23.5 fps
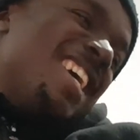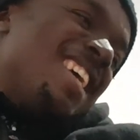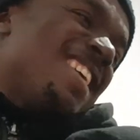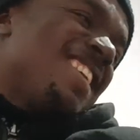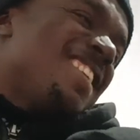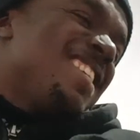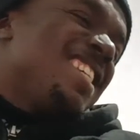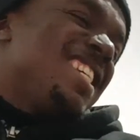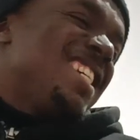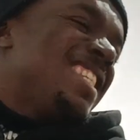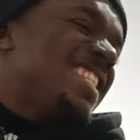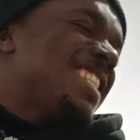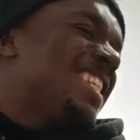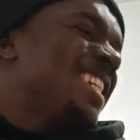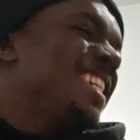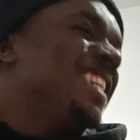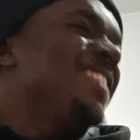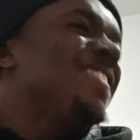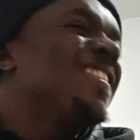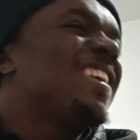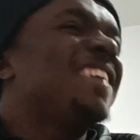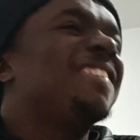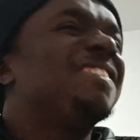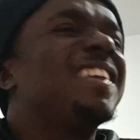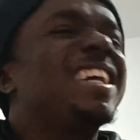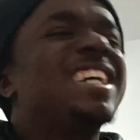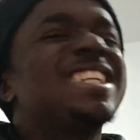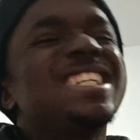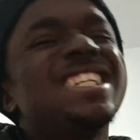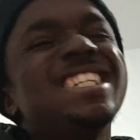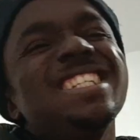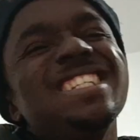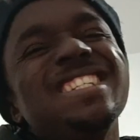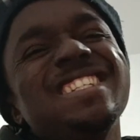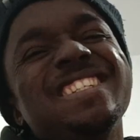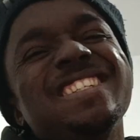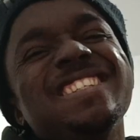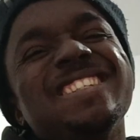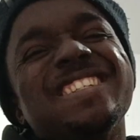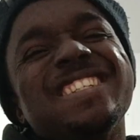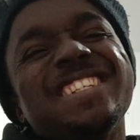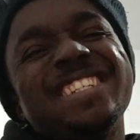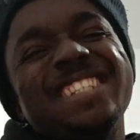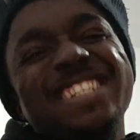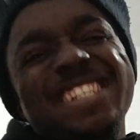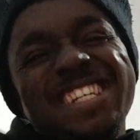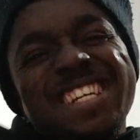All this thing you are passing
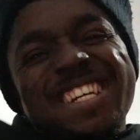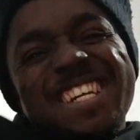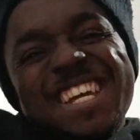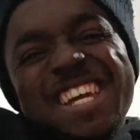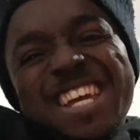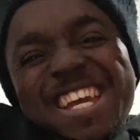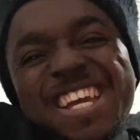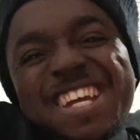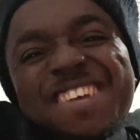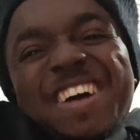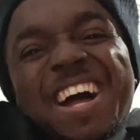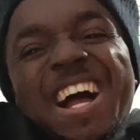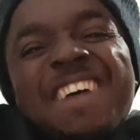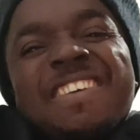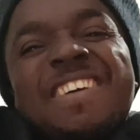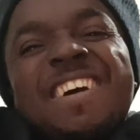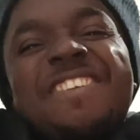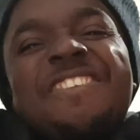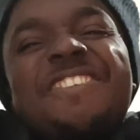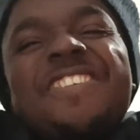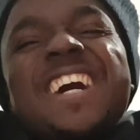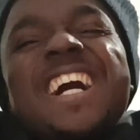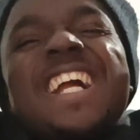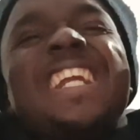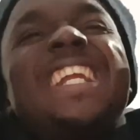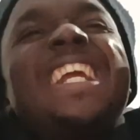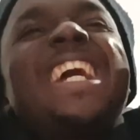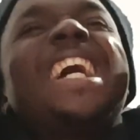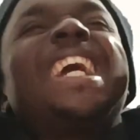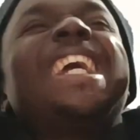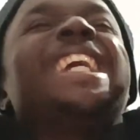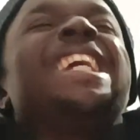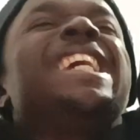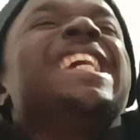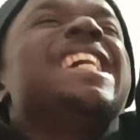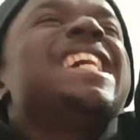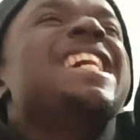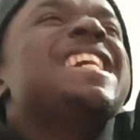through. Our Father in